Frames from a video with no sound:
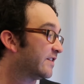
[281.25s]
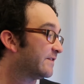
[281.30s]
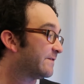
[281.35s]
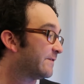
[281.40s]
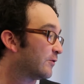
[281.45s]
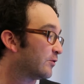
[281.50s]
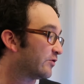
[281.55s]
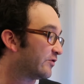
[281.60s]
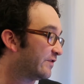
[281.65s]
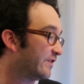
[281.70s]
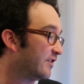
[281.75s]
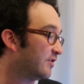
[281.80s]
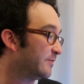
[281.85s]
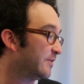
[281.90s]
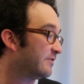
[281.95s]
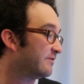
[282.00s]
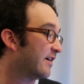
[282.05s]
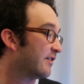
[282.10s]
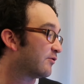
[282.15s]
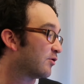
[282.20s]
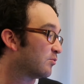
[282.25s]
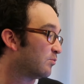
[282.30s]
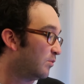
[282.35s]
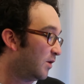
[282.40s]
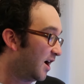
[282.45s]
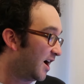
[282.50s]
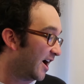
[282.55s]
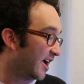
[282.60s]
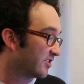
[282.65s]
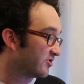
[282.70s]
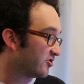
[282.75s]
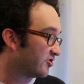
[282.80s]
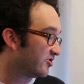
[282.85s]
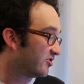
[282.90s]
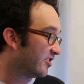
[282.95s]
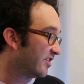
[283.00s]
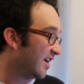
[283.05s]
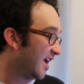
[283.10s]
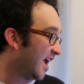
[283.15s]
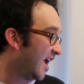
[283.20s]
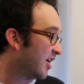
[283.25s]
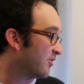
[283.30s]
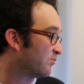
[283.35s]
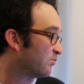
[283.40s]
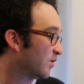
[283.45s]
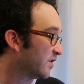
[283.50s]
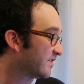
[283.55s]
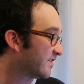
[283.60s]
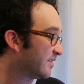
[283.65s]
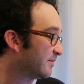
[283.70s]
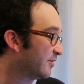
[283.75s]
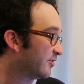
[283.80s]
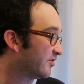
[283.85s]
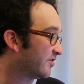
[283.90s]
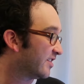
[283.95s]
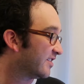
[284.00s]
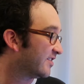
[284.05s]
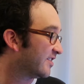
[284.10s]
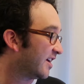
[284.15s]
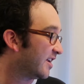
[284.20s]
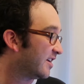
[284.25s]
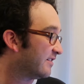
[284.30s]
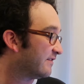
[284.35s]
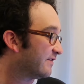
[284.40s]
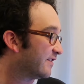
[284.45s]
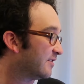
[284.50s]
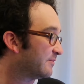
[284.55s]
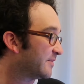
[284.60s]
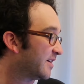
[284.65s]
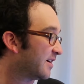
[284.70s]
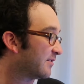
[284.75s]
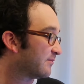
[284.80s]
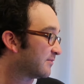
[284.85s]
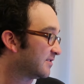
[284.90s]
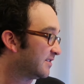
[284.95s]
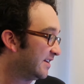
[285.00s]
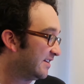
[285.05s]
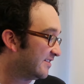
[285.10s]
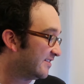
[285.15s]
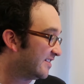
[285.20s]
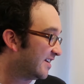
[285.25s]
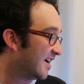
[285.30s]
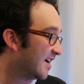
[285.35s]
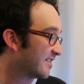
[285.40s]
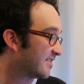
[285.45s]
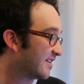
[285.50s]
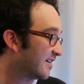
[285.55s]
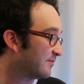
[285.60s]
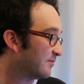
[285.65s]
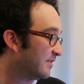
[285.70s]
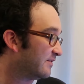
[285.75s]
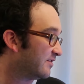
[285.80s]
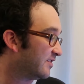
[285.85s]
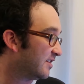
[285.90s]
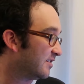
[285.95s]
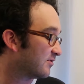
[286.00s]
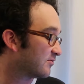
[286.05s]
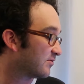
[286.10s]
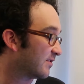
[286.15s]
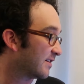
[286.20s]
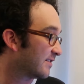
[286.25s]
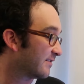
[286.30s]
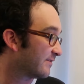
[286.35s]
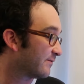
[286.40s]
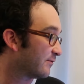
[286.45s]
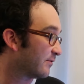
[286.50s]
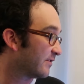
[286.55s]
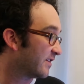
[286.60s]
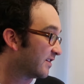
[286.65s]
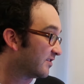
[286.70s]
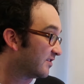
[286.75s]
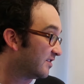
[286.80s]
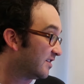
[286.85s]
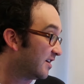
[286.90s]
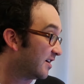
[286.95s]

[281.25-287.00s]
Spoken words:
the first film you've ever watched? And what's the most exciting film not released yet that we've seen a trailer for this